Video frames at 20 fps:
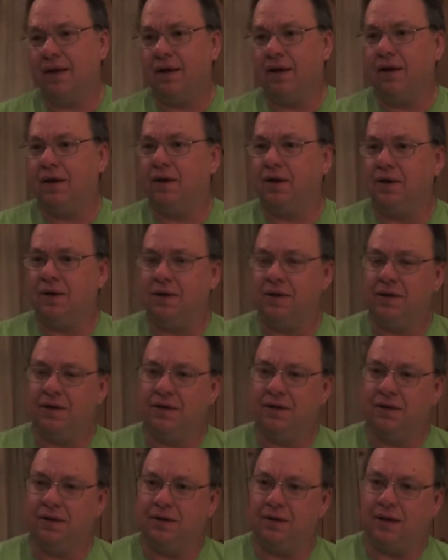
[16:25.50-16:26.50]

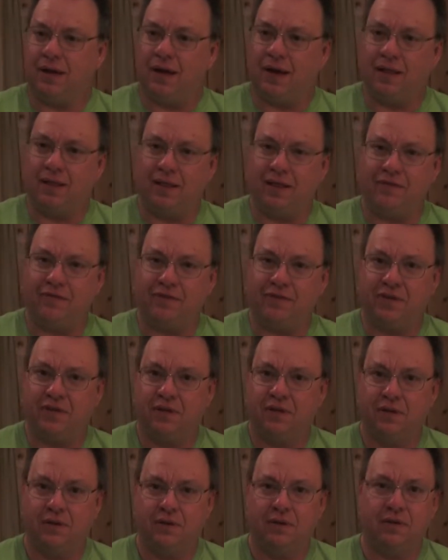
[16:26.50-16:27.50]
I left
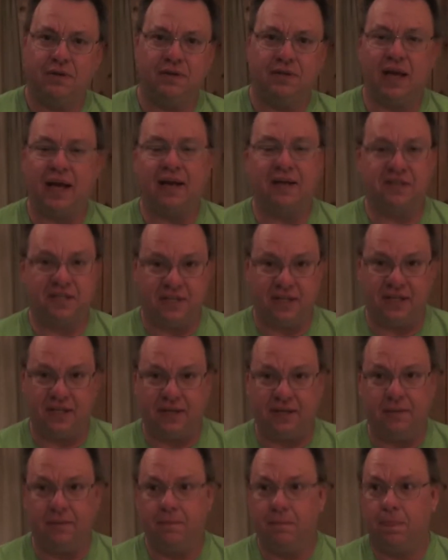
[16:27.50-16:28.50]
Dodge
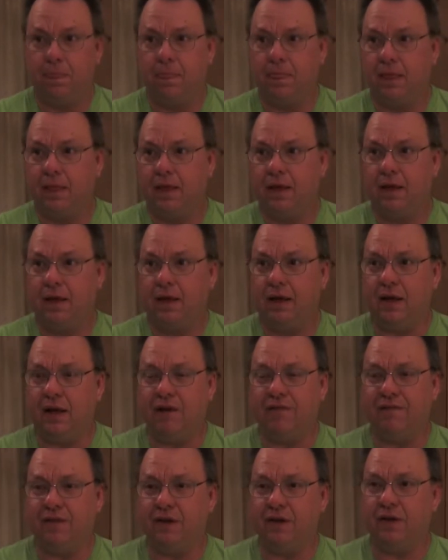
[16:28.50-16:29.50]
City, and
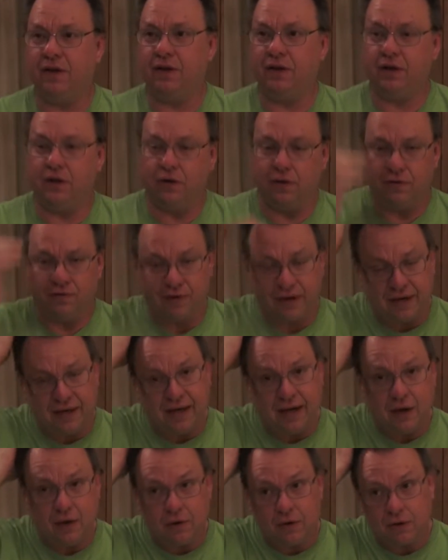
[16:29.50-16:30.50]
I figured, if I
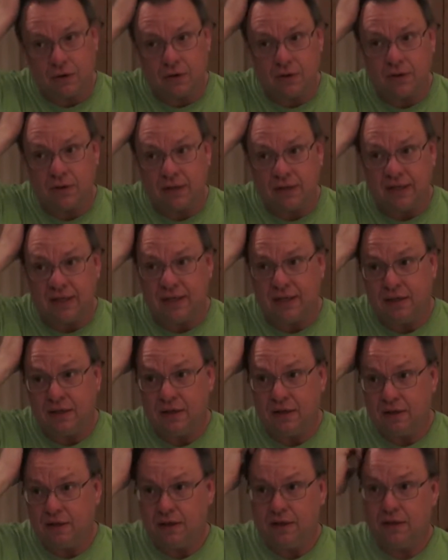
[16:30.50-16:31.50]
get out early,
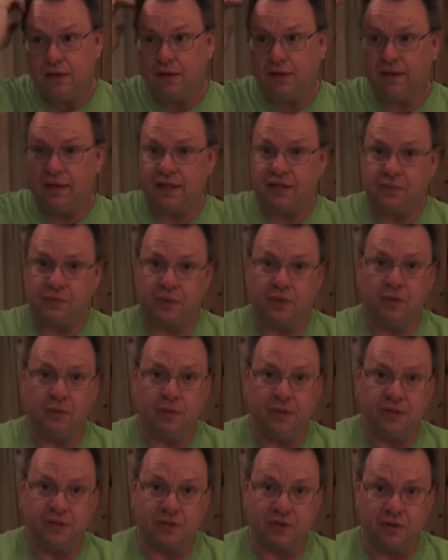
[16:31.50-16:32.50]
that's when the
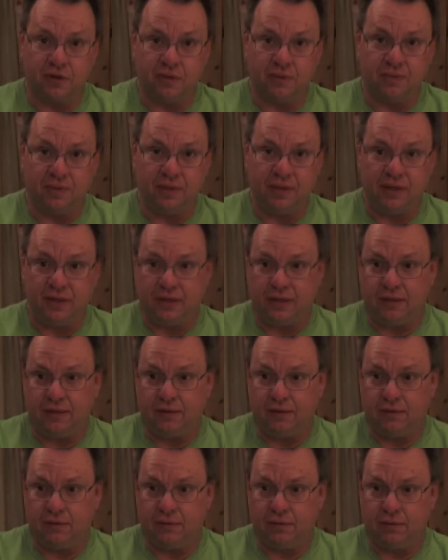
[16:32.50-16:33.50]
winds are going to be
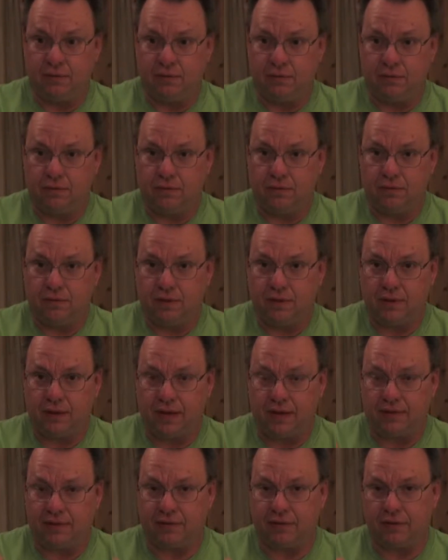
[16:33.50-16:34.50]

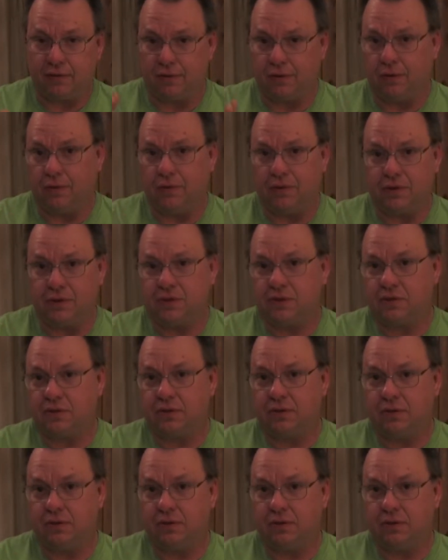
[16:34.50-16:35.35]
at their lowest.